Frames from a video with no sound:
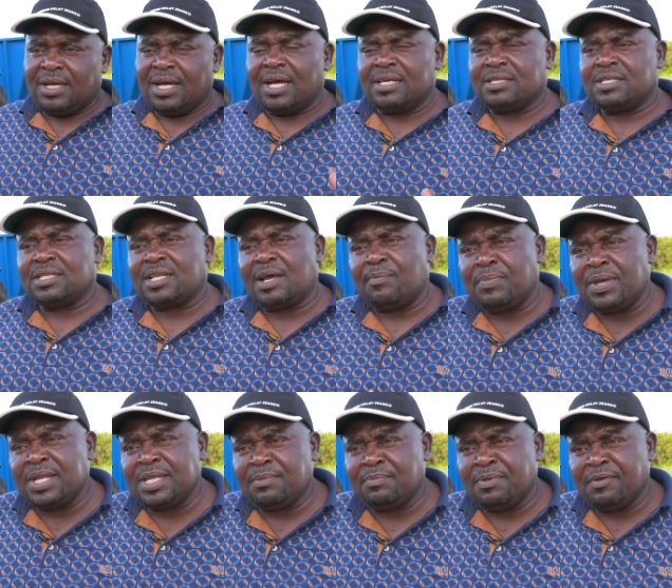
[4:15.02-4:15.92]
Has it
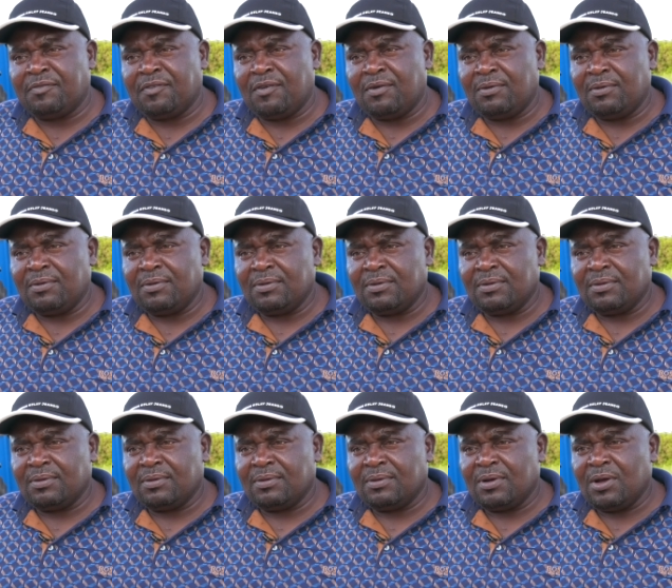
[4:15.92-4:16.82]
happened before?
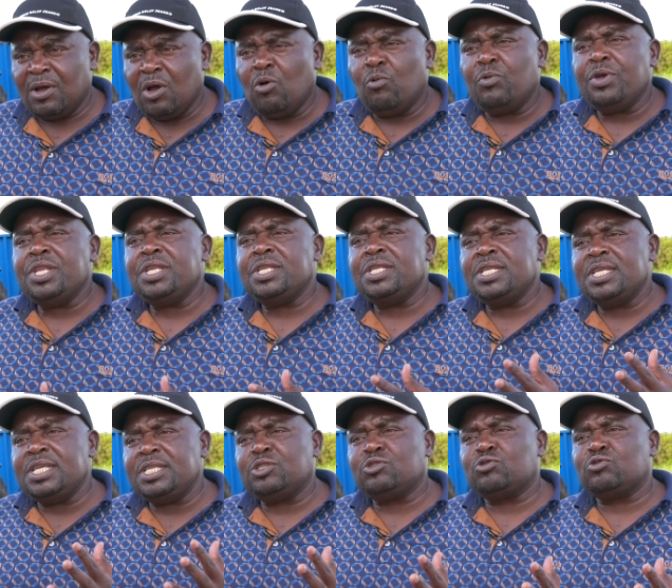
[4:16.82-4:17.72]
We
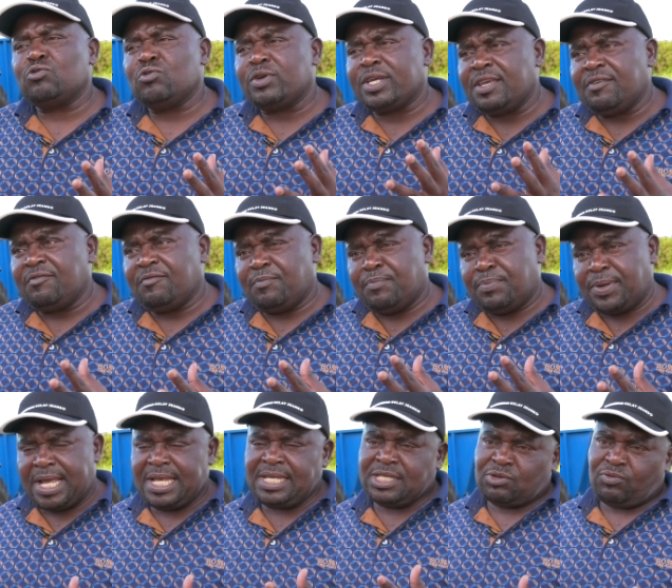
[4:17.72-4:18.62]
need to give
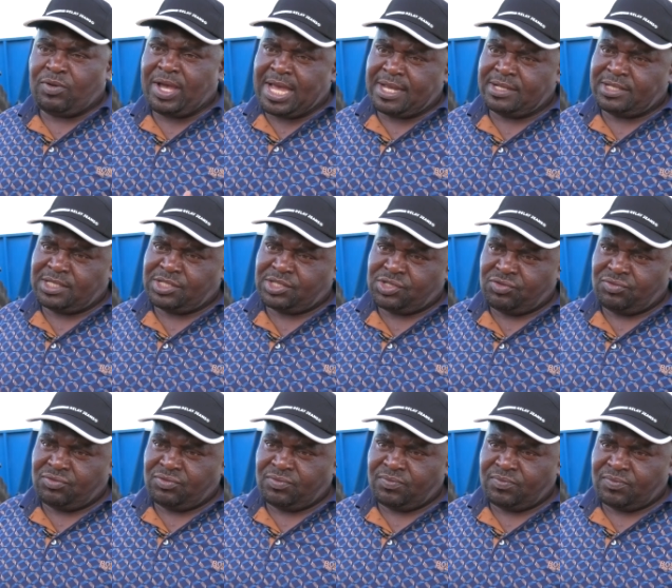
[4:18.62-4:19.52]
praise where it is
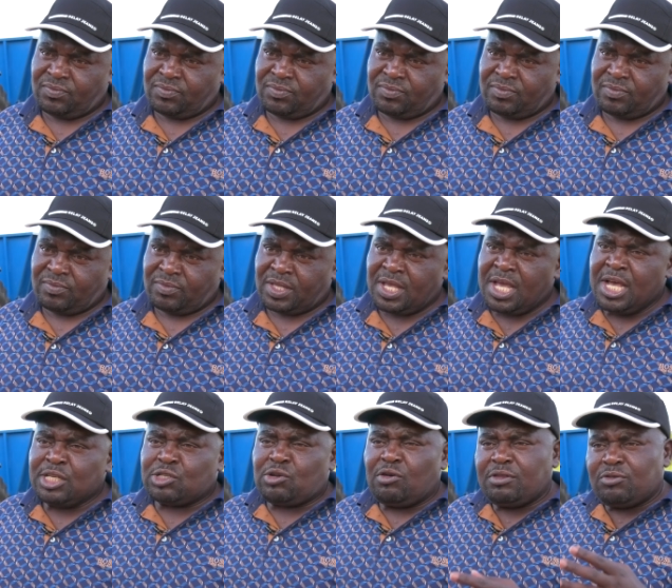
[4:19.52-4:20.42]
due.
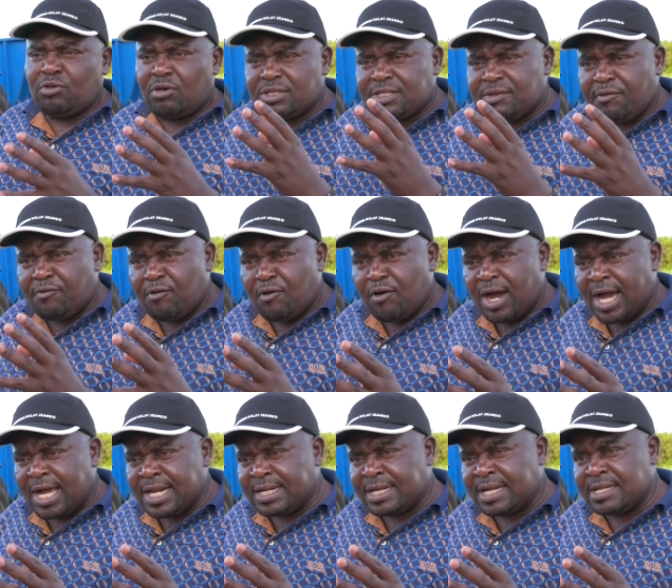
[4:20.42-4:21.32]
So those
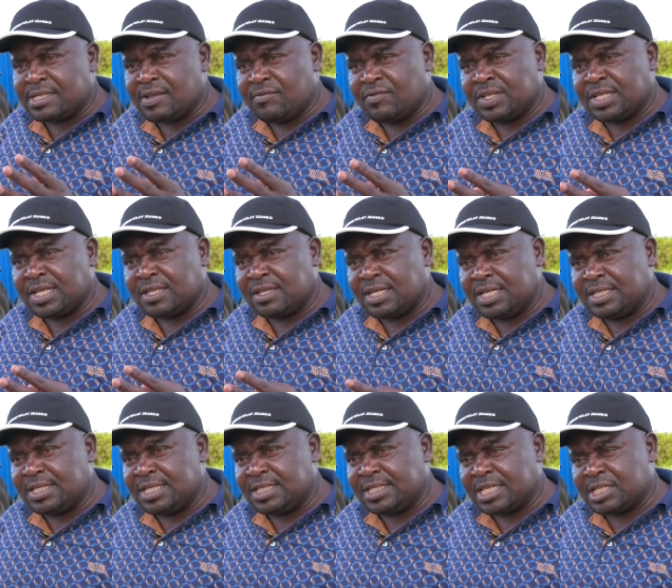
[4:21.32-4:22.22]
473
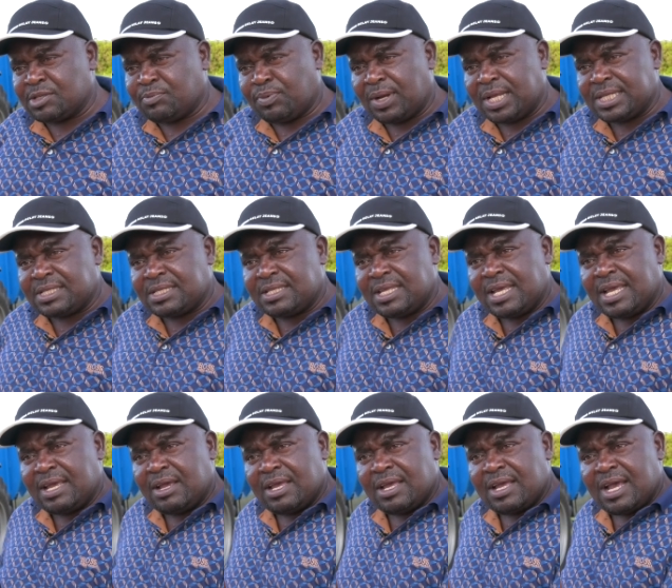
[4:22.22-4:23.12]
teachers plus the
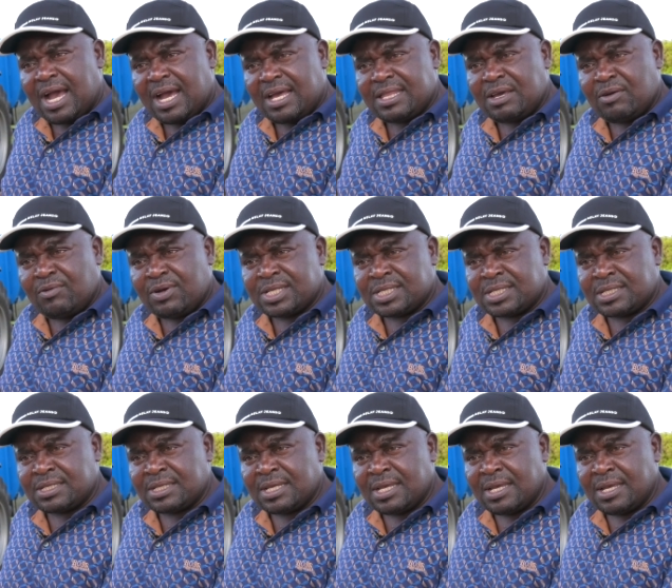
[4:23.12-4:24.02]
other ones
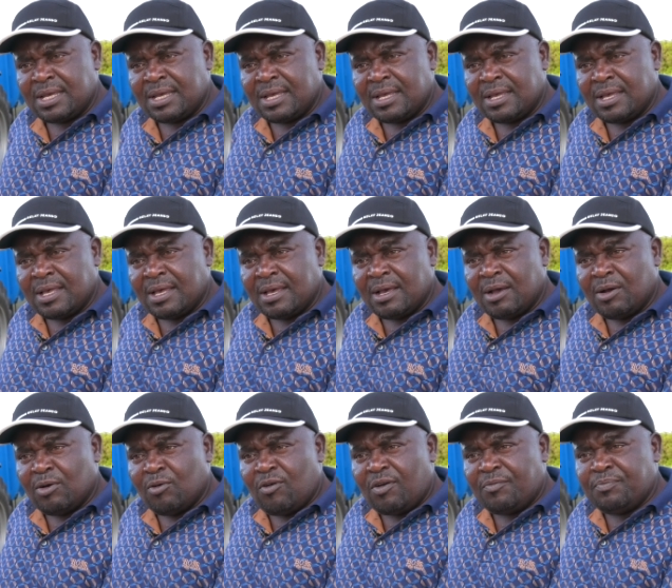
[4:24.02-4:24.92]

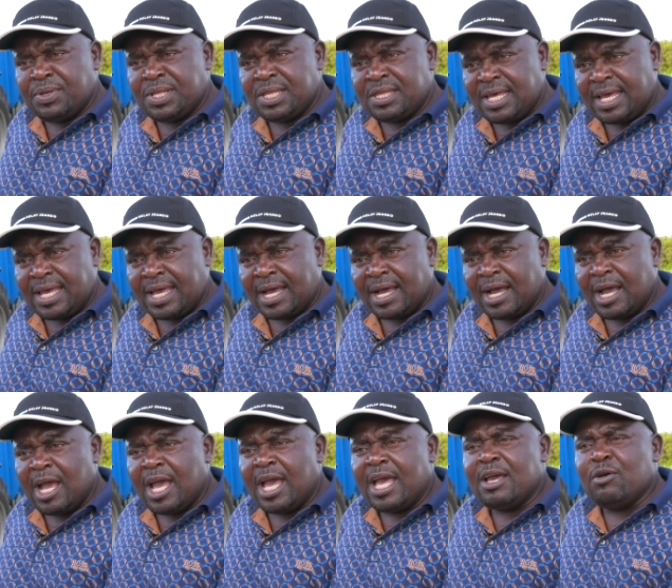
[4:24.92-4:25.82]
who have been there,
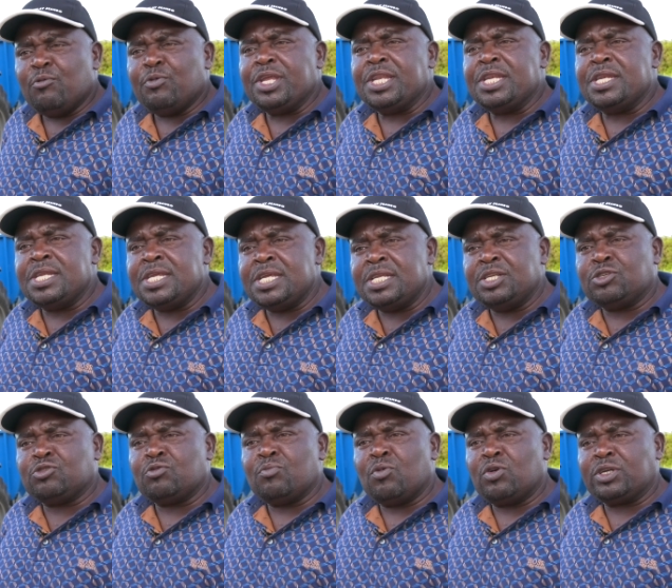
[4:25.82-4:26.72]
we need
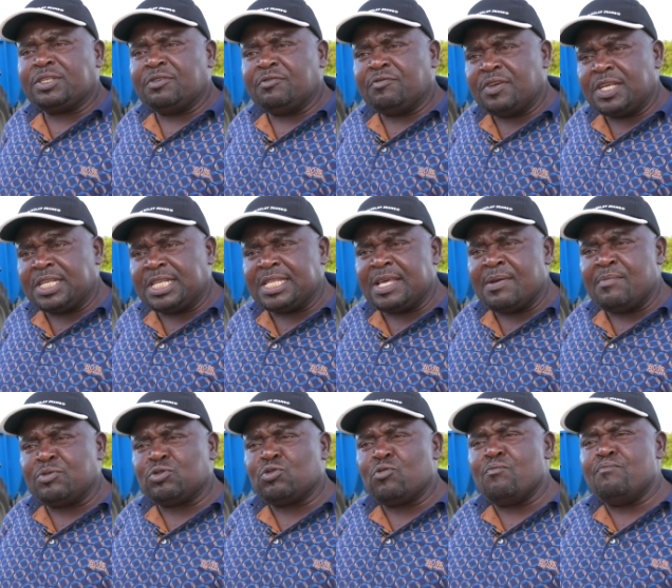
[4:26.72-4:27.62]
to motivate
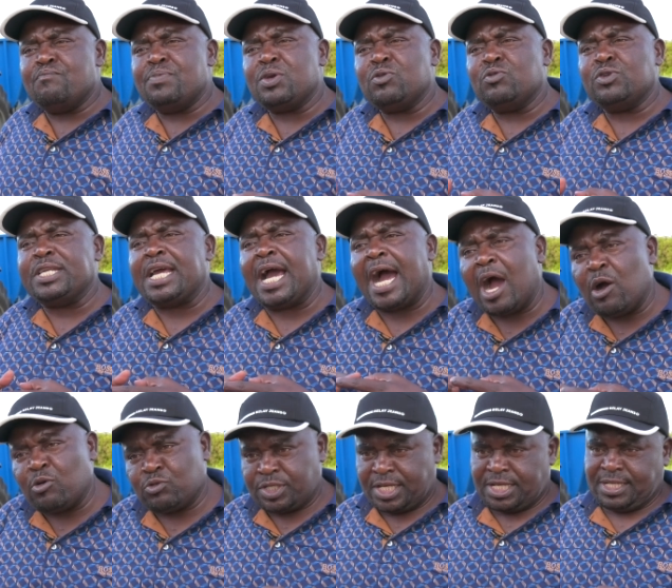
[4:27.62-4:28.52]
them to build
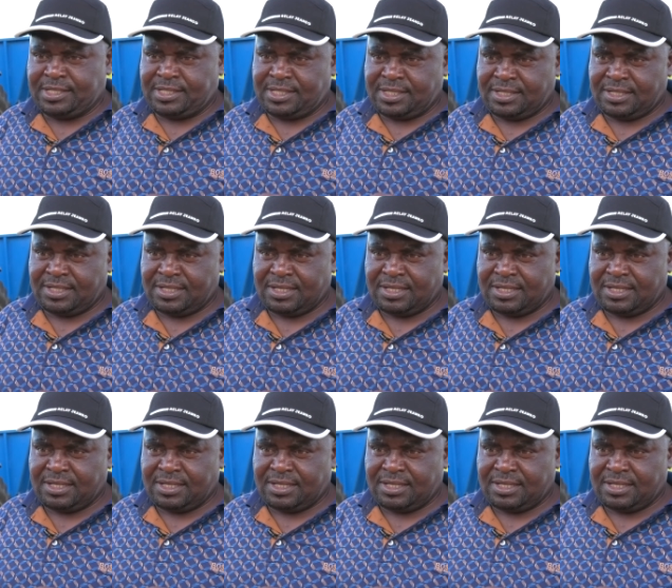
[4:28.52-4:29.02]
houses.